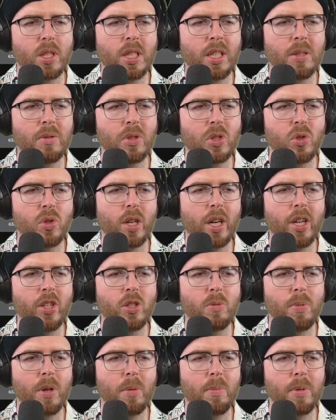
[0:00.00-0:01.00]
and he was trying
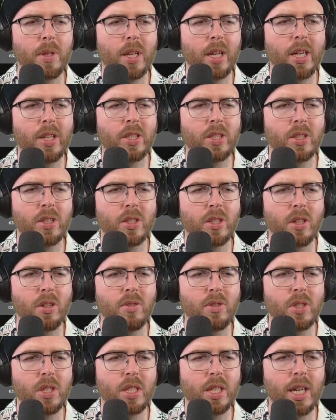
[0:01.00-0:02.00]
to popularize his
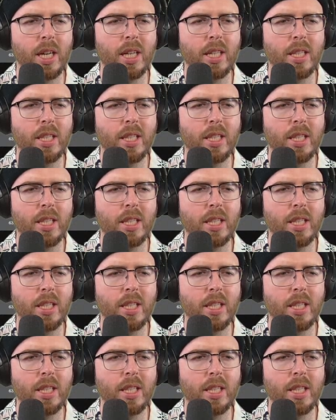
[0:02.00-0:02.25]
own style,